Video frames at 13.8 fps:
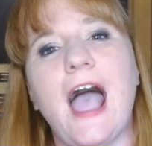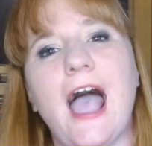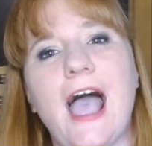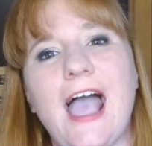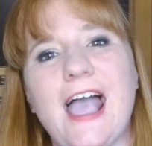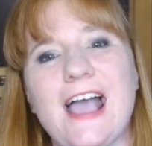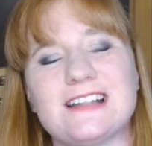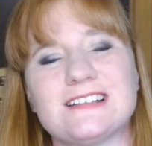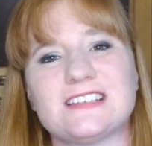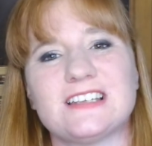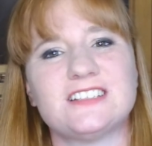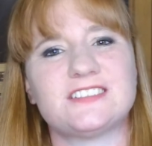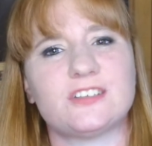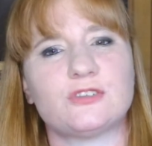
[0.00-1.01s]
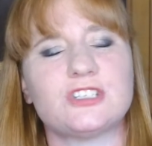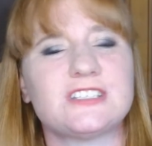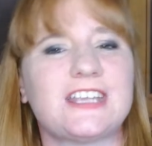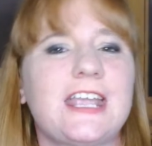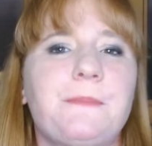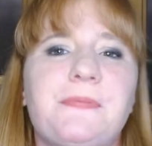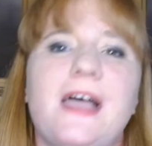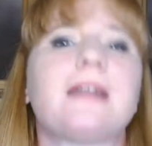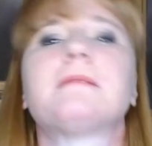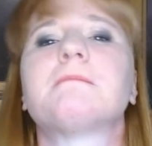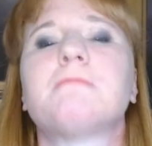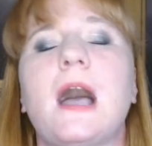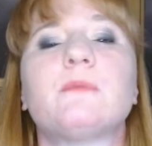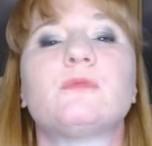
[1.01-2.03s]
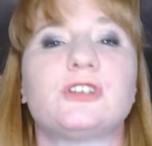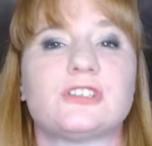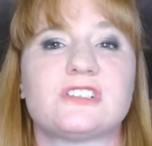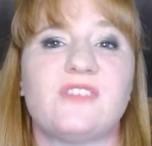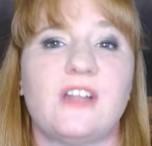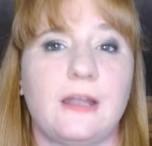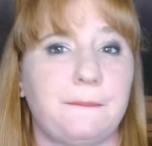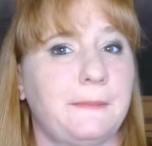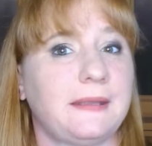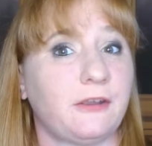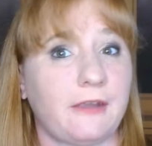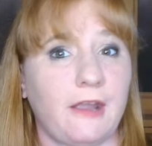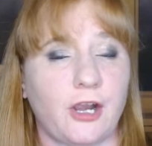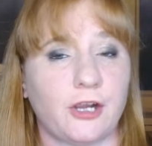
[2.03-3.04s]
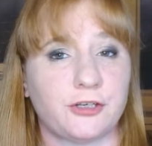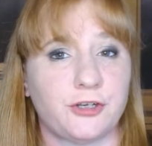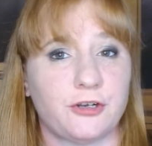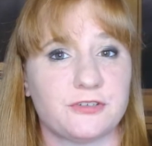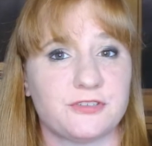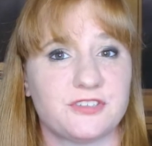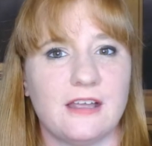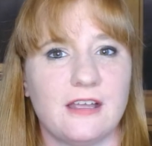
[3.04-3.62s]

And so just keep that in mind when you're developing your characters.